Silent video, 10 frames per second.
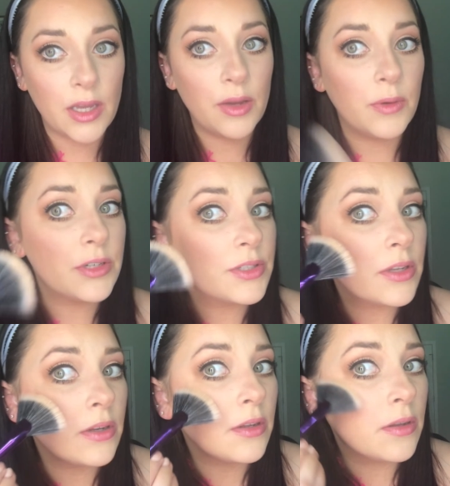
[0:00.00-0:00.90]
So we're just
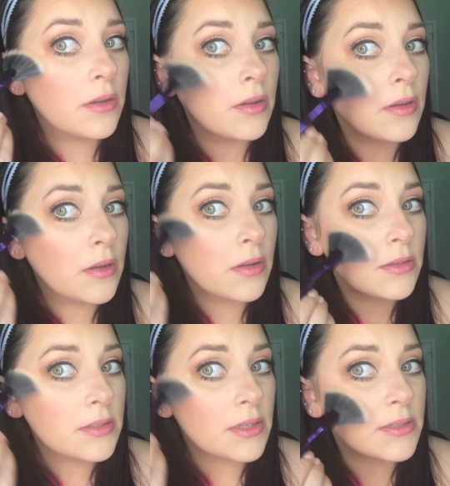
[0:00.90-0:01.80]
gonna
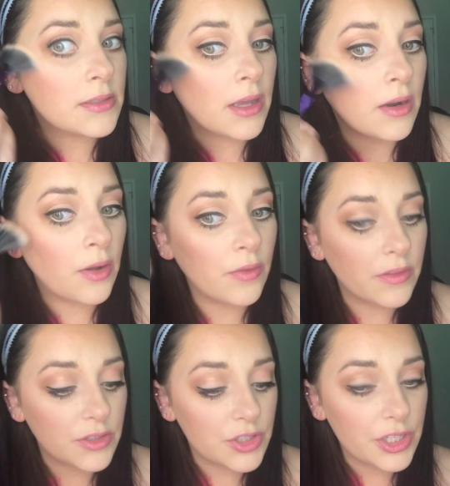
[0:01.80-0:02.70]
twist that on
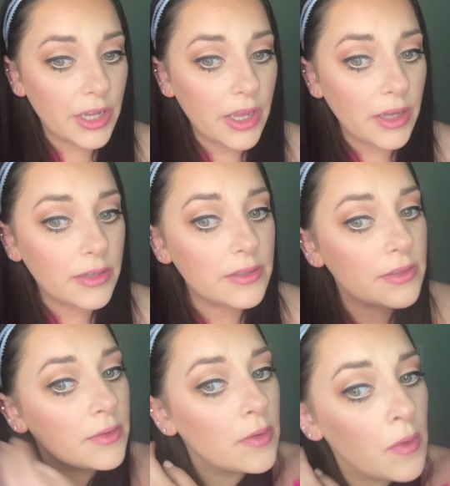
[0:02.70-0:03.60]
the
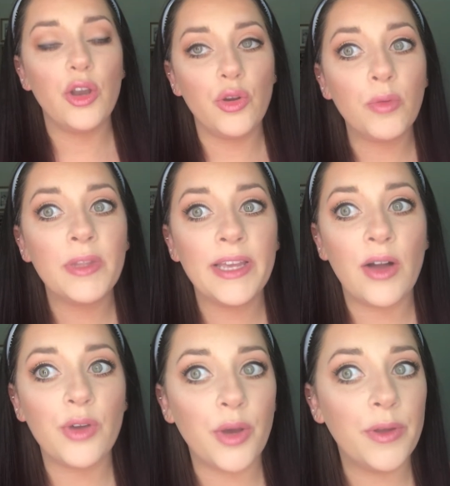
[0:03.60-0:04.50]
cheeks. Normally
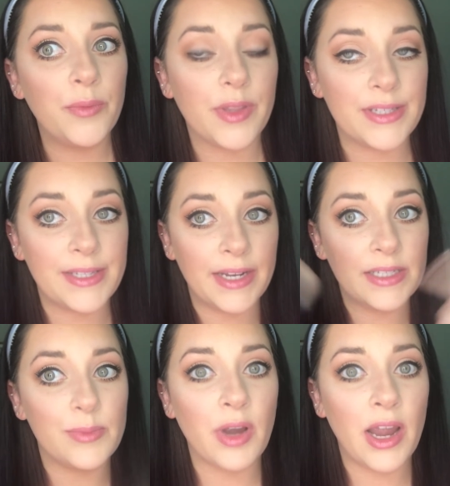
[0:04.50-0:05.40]
I'll go in with a setting
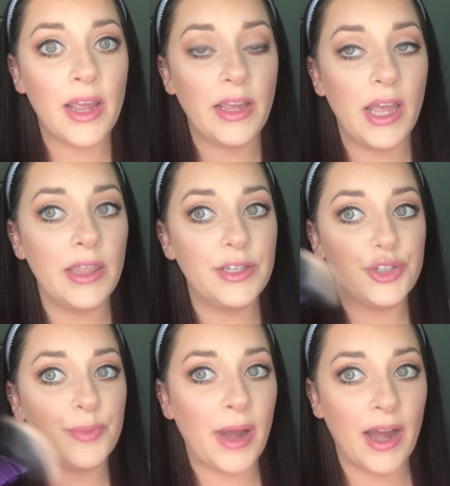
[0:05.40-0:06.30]
spray and then
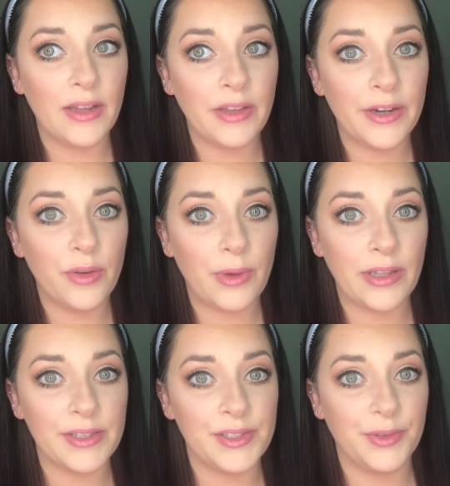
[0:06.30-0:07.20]
do my highlighter while
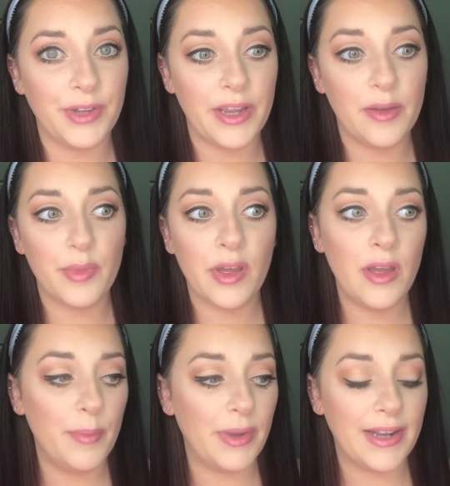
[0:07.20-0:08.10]
it's still damp,
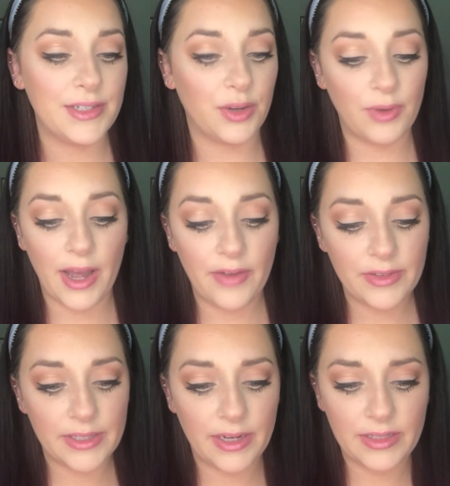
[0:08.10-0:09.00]
but I don't have a
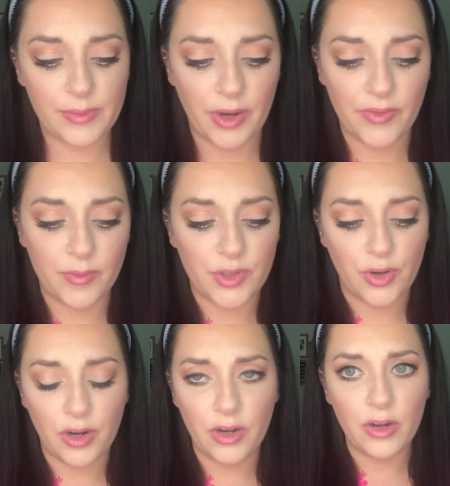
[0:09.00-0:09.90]
setting spray from
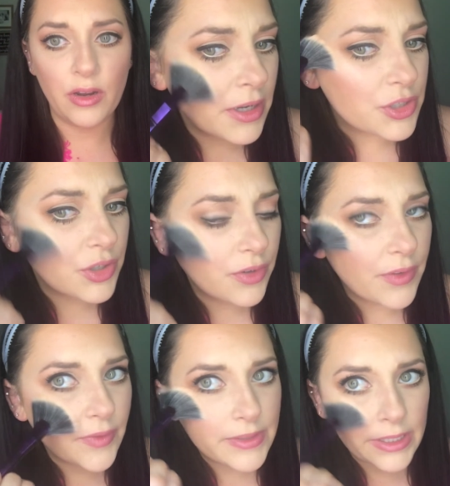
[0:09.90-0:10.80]
Tarte. Not sure if
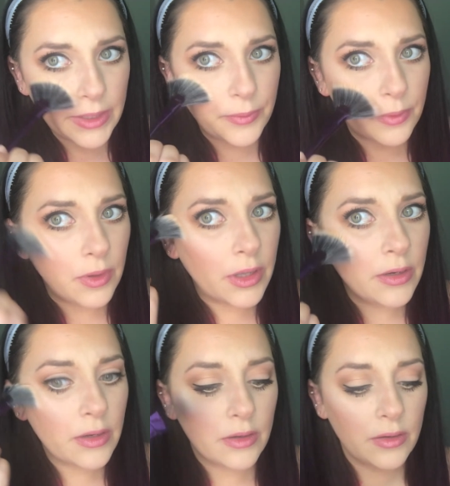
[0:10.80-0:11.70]
I've seen
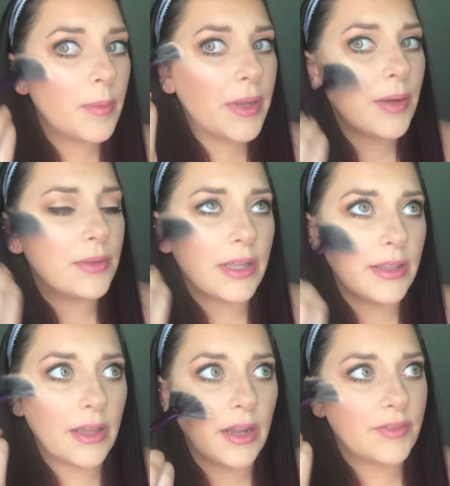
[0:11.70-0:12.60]
one. I mean, I would
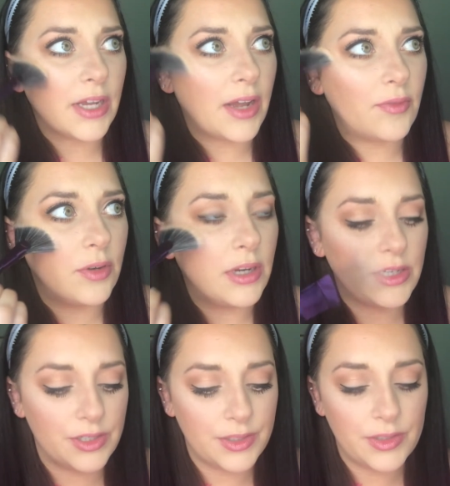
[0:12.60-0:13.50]
think they have to have one. I
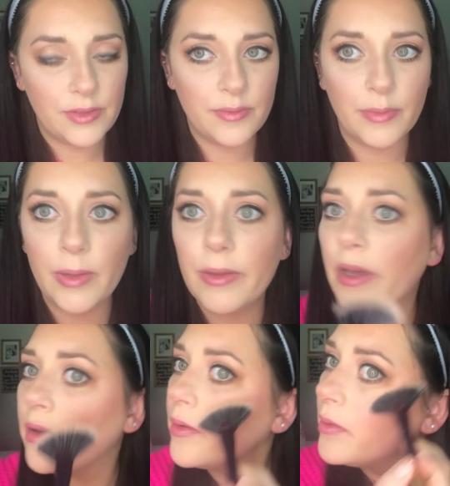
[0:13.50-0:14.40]
just, maybe
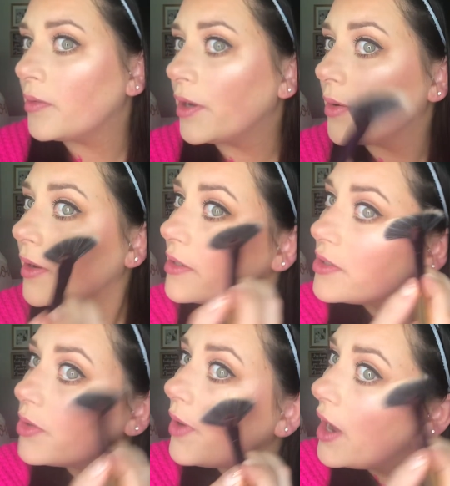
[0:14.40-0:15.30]
I don't know. I just
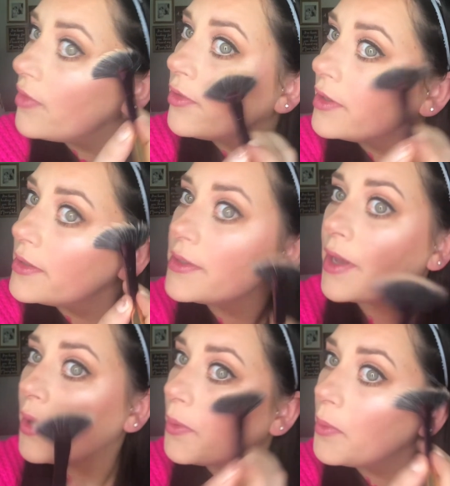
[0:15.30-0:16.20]
don't have one,
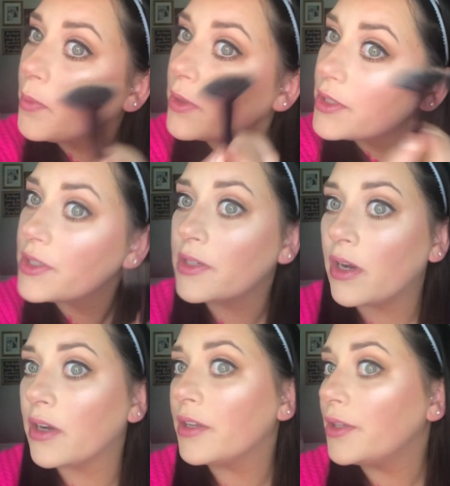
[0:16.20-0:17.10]
so we're just
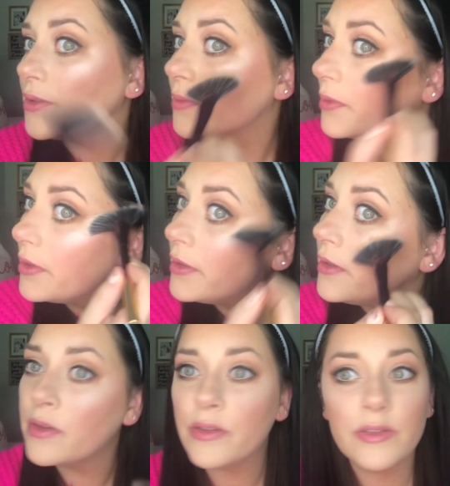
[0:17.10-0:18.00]
not going to use one
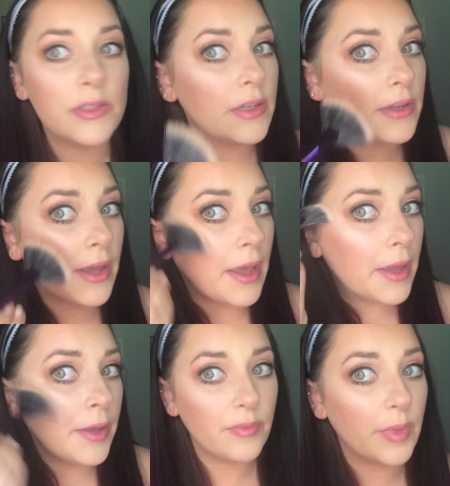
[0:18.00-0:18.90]

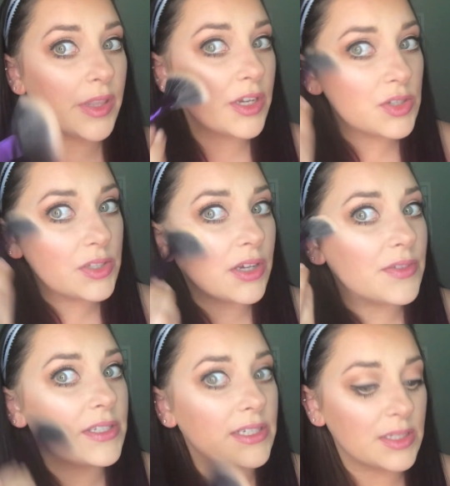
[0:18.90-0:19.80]
today. But their stuff
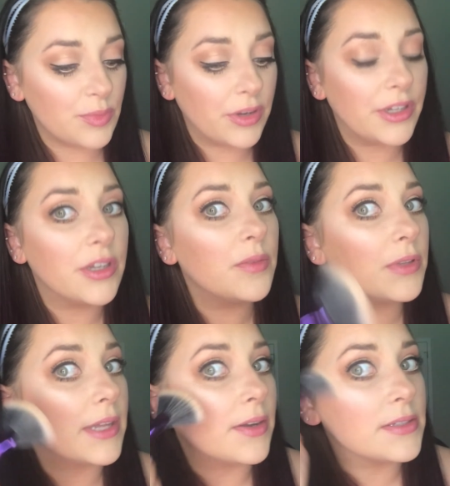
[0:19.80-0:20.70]
sticks pretty good
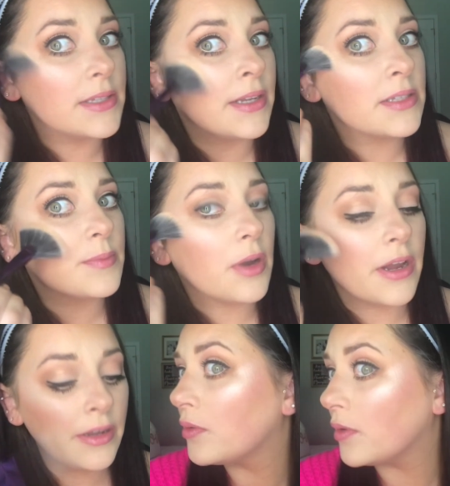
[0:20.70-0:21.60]
without a setting
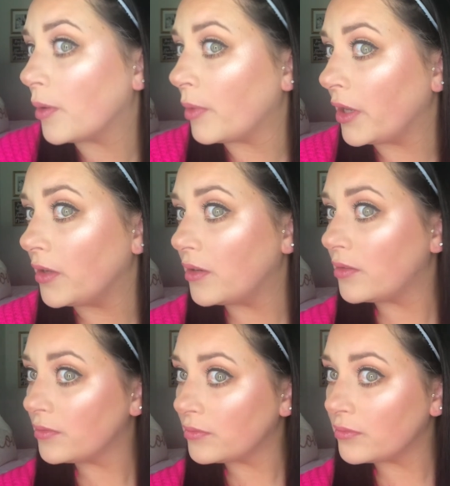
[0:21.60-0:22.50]
spray. I mean,
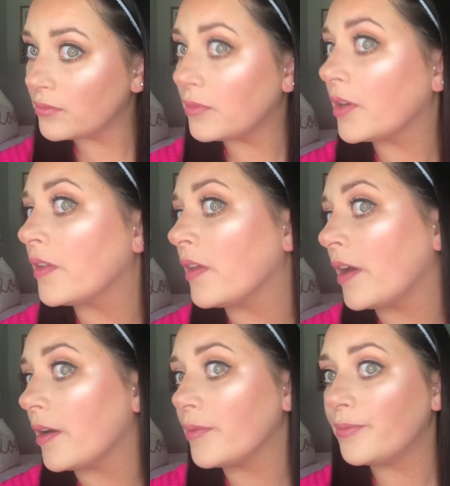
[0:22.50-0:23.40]
look at that.